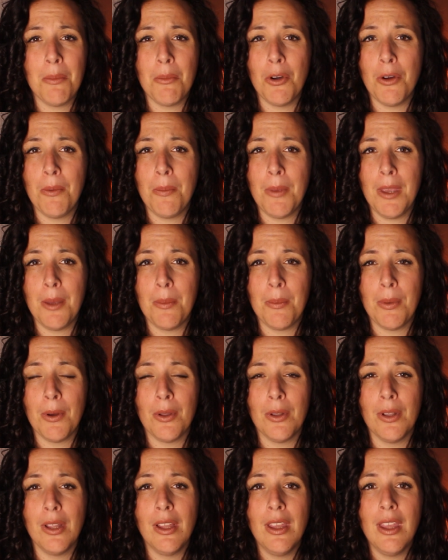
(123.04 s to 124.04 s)
more
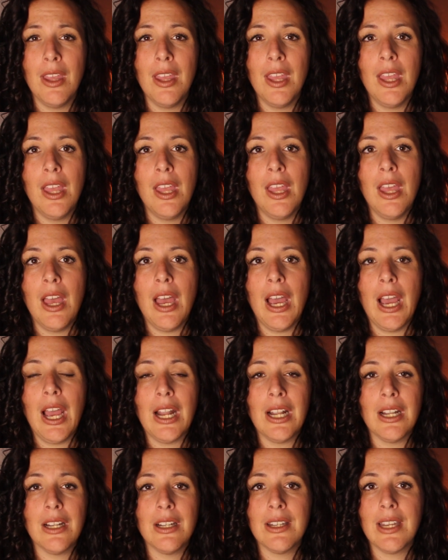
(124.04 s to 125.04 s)
people,
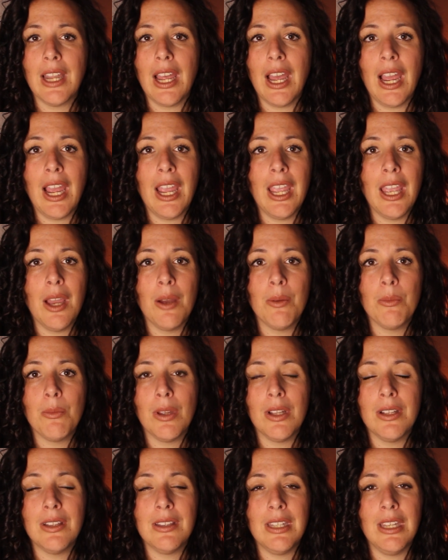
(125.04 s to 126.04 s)
and I am
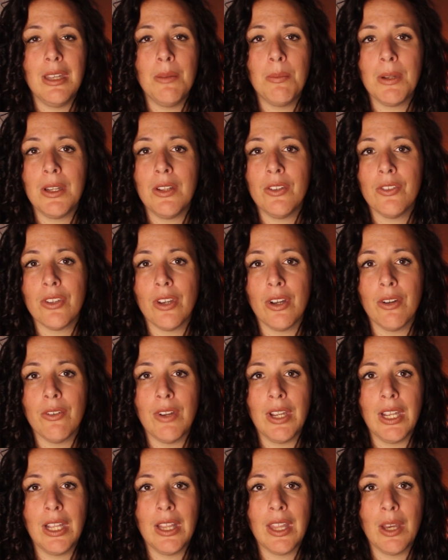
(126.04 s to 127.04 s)
deeply
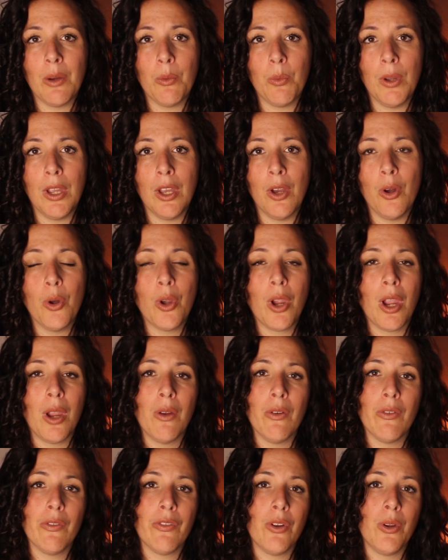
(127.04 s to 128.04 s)
sorry that we're all
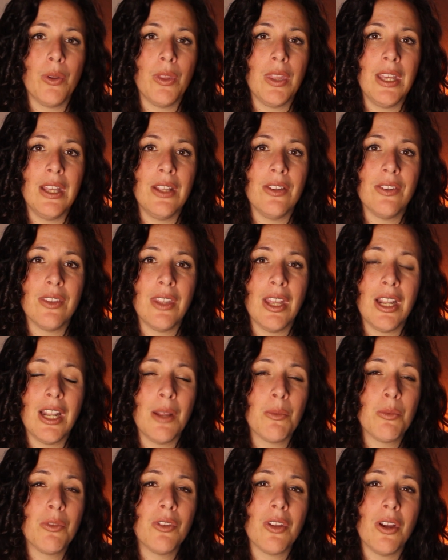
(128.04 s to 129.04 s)
going through this, and
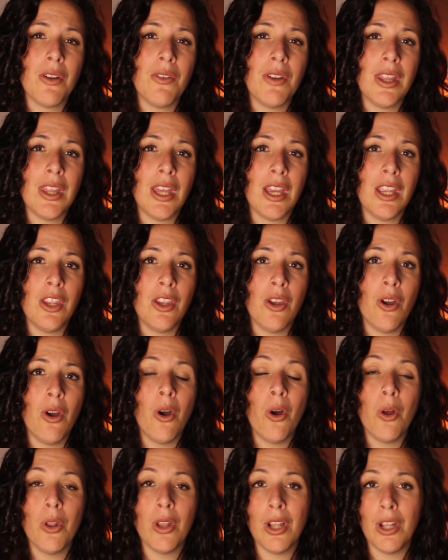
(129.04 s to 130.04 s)
I'm sorry that you're
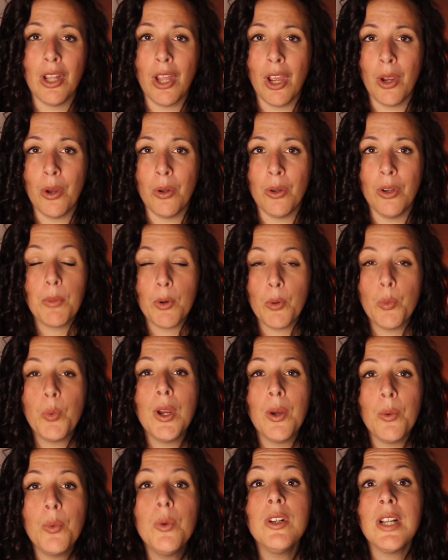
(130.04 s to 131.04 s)
all alone, but
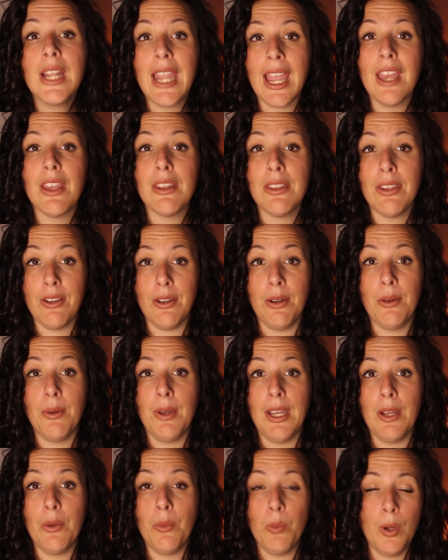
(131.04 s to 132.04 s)
we will get through
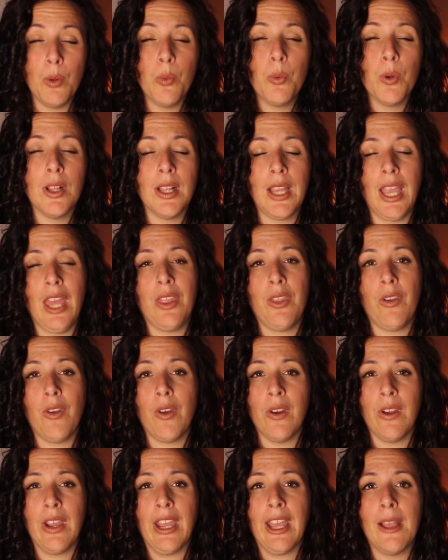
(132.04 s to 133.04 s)
it. We will get
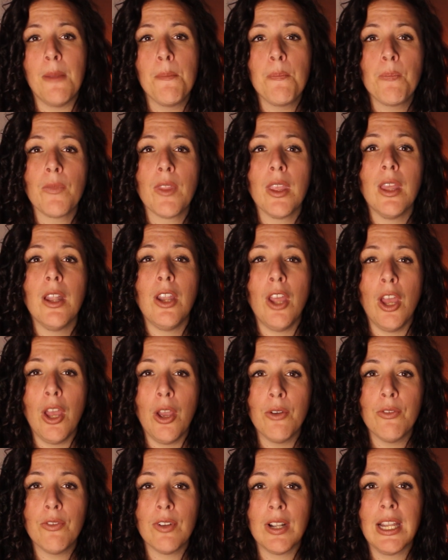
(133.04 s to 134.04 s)
through it, and
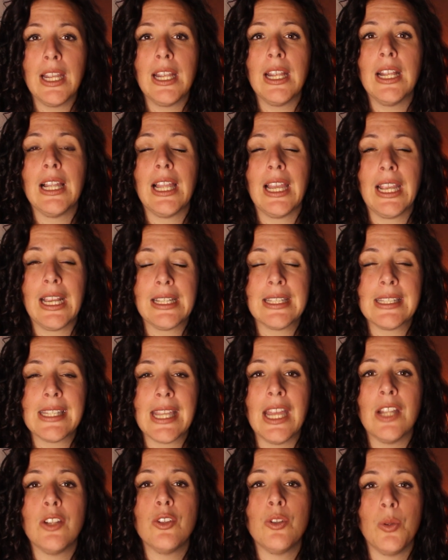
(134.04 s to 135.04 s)
hopefully, like I
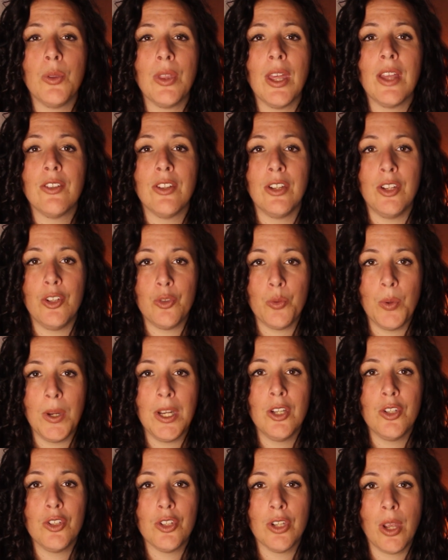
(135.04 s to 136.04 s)
said,
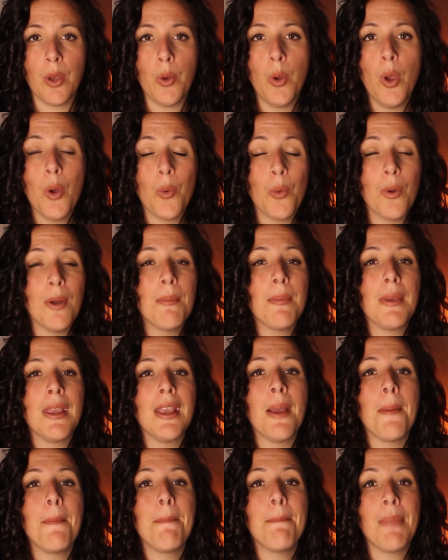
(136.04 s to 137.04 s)
2022 will
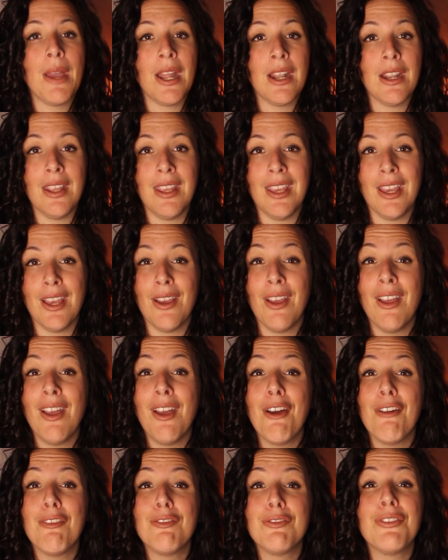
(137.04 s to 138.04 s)
be a better year
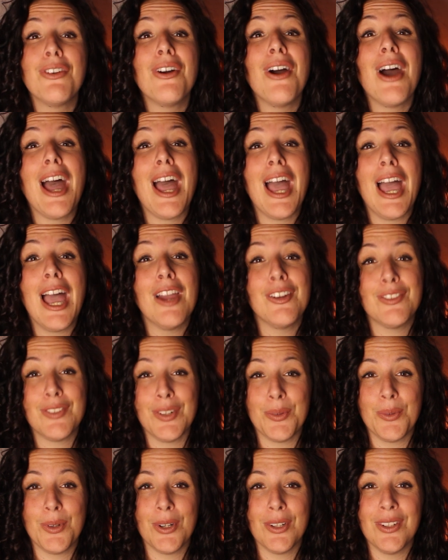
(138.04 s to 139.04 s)
for
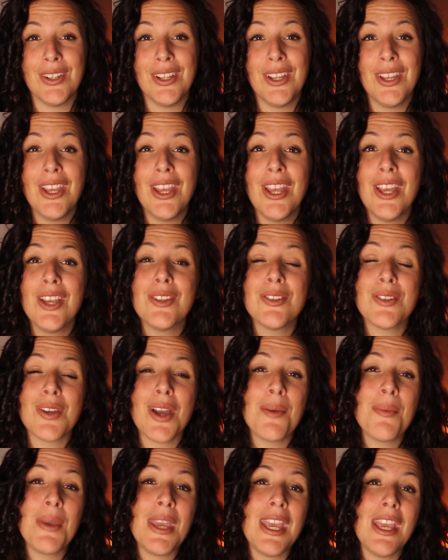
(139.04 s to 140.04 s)
everyone. So
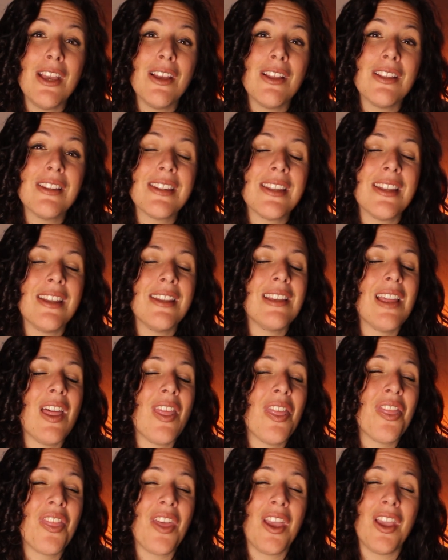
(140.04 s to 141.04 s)
I'm here to
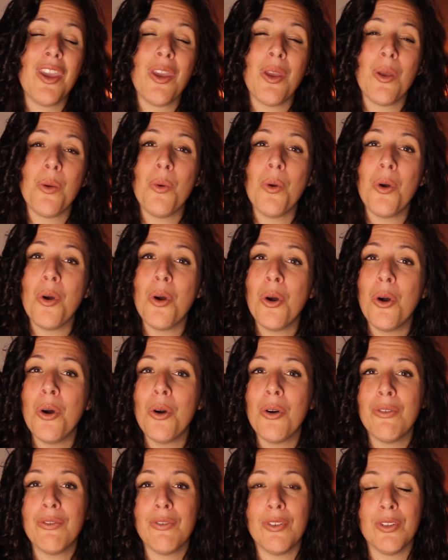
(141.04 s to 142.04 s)
thank you
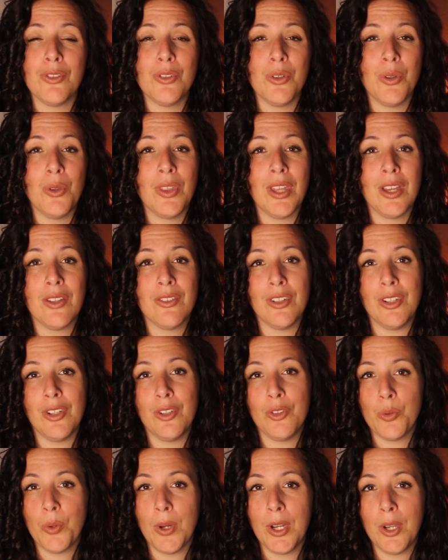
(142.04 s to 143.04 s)
all for
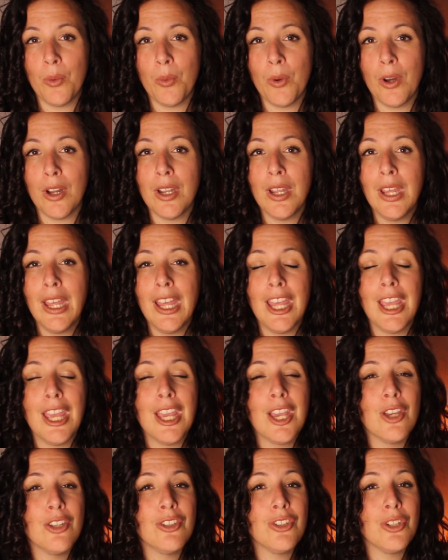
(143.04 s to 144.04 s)
2021,
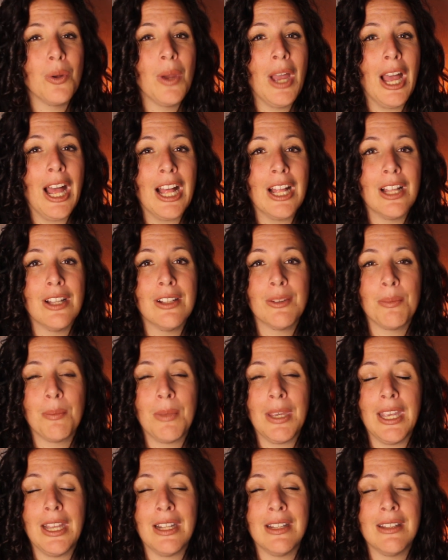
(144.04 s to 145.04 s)
because you held
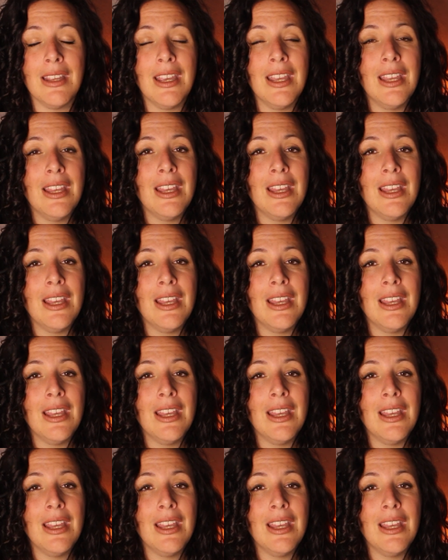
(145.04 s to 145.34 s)
me and